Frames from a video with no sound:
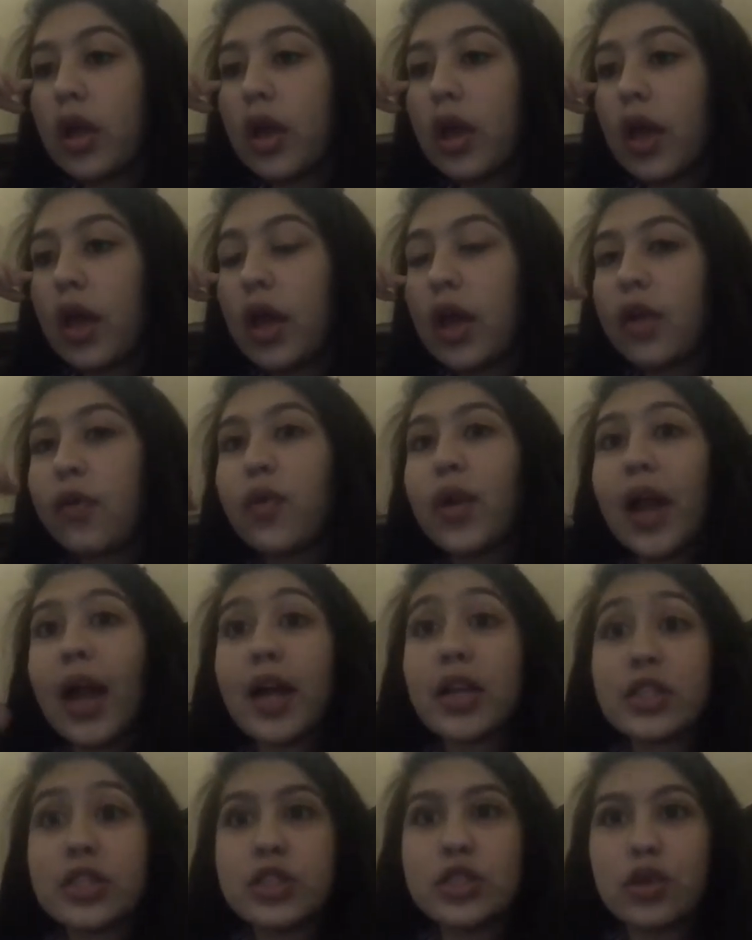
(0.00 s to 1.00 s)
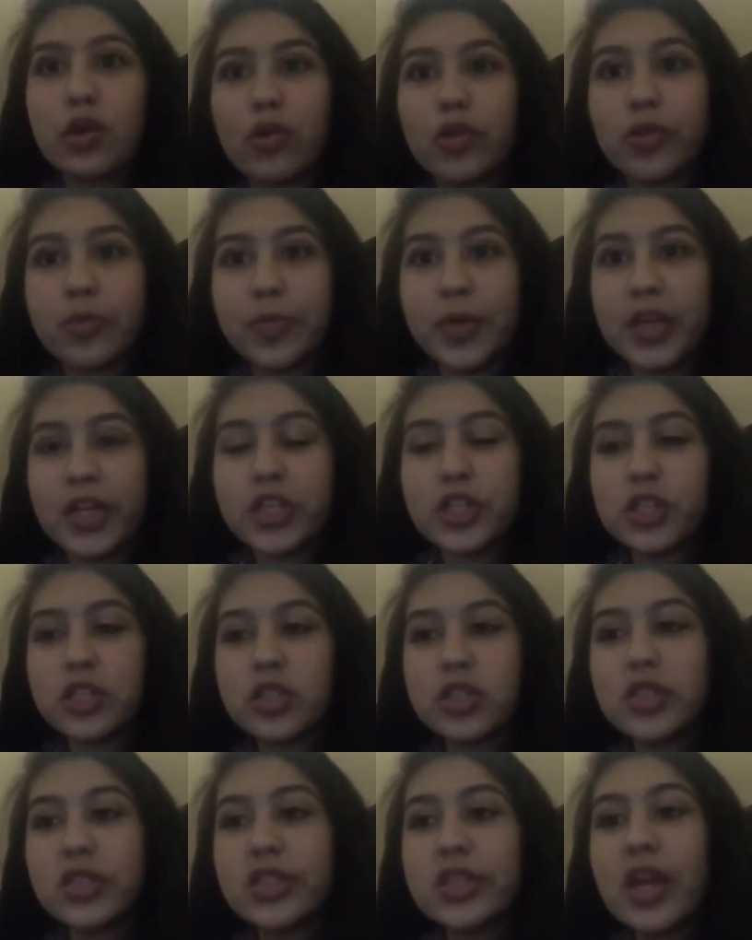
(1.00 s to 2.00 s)
a reacting to old
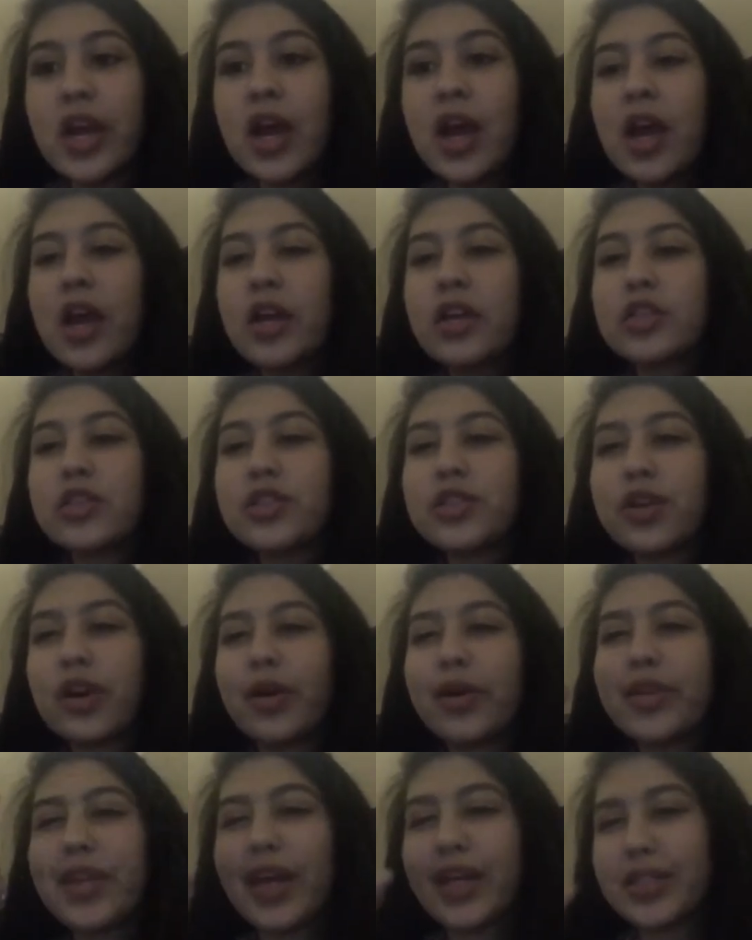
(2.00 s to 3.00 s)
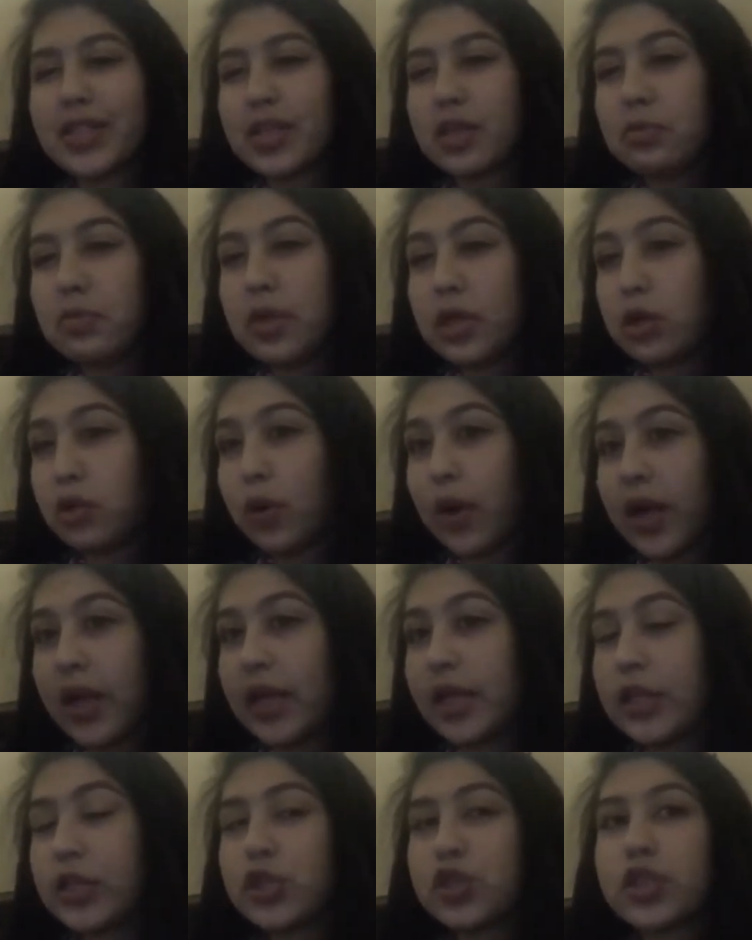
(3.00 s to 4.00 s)
pictures. So that's going to be
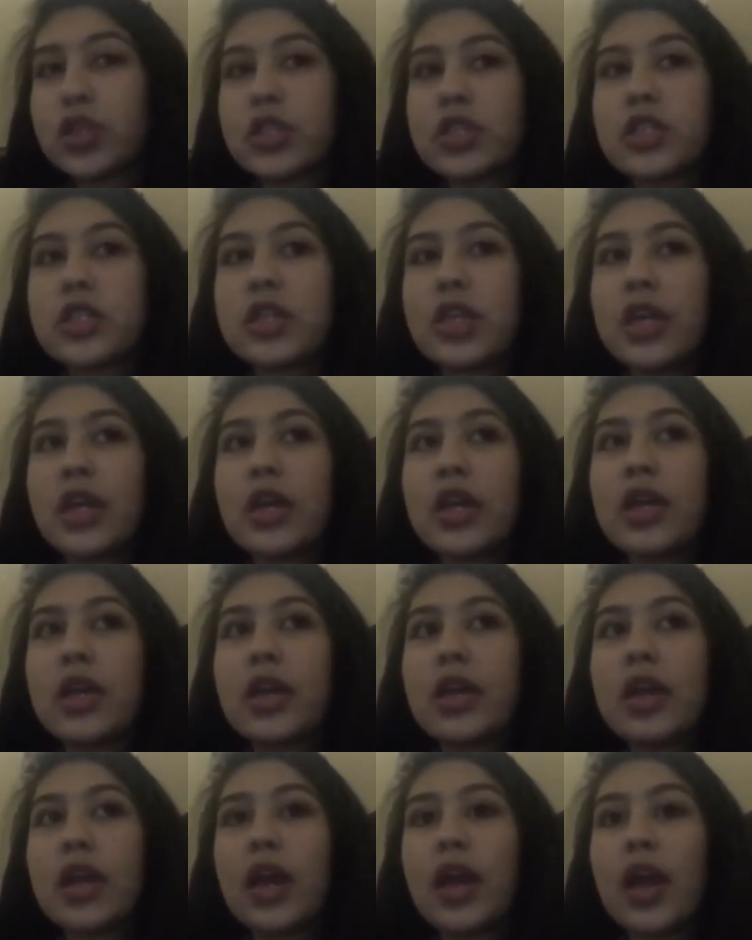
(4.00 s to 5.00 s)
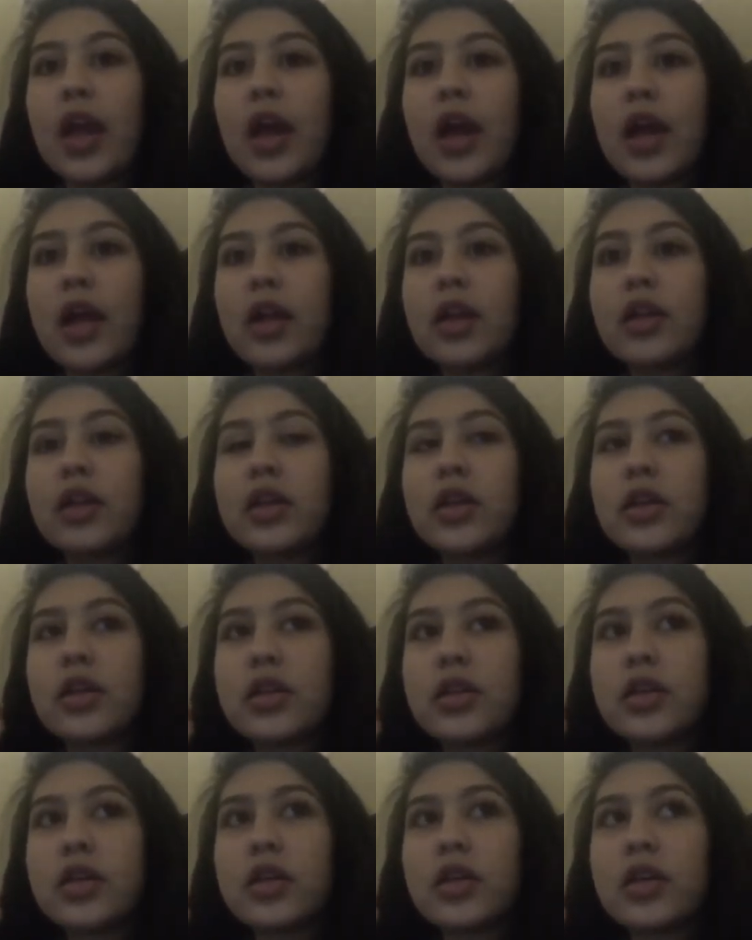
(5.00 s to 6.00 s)
quite interesting. And
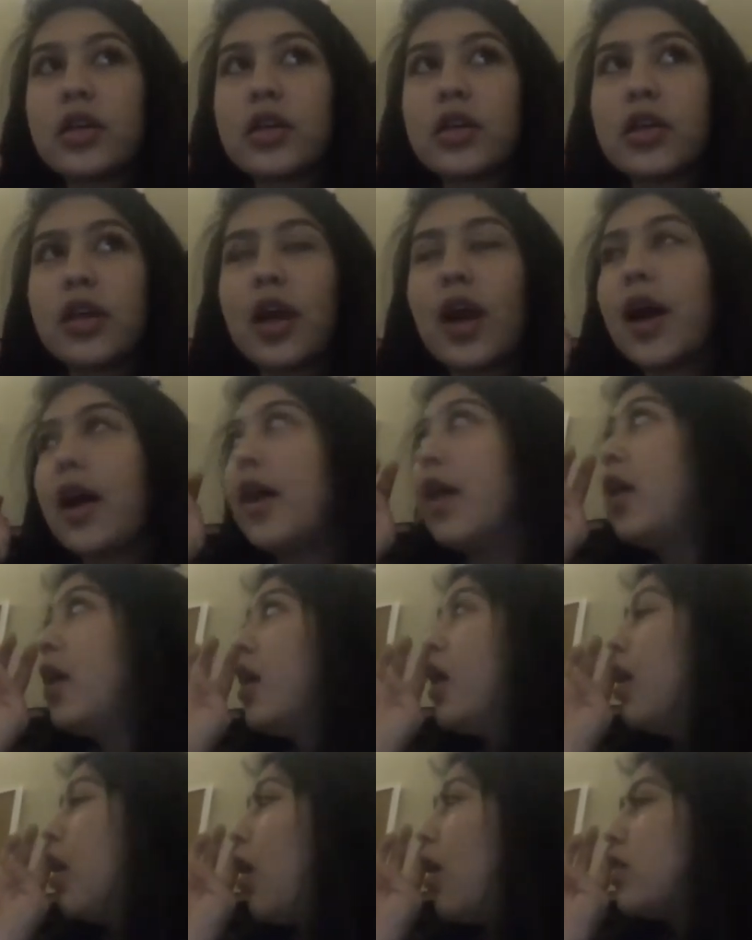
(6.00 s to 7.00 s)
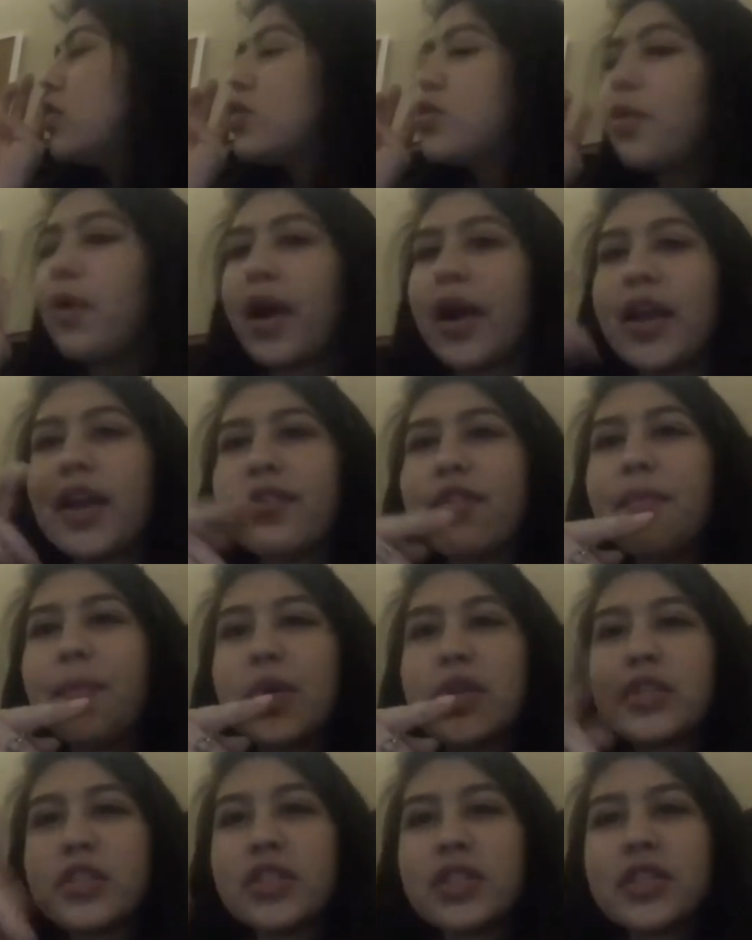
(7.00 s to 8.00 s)
yeah. Also, I never
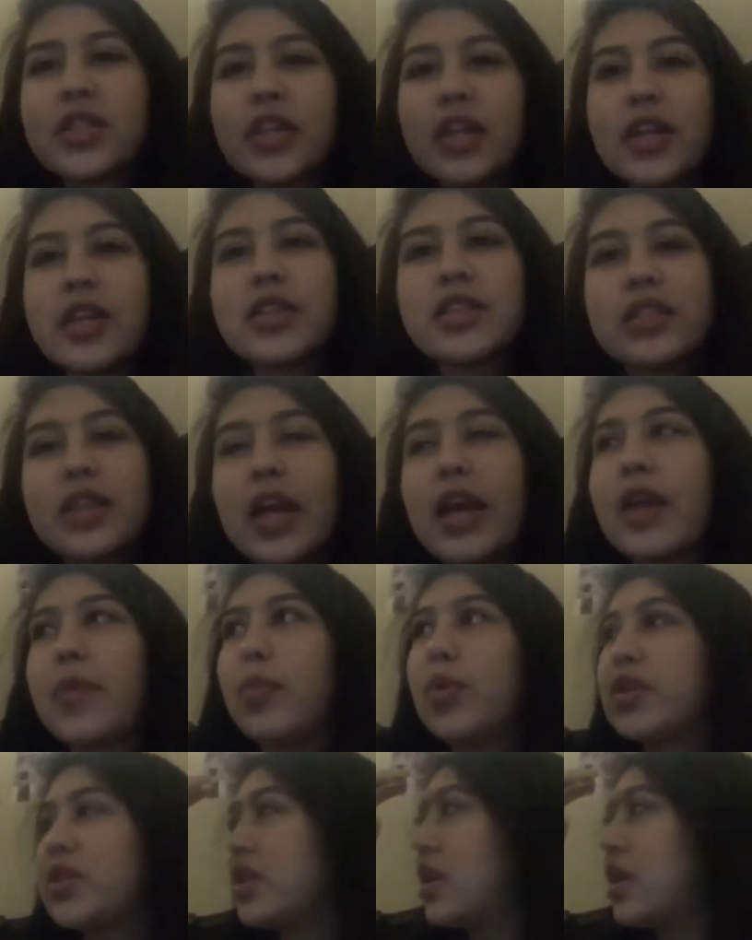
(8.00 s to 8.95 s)
mentioned today's day, but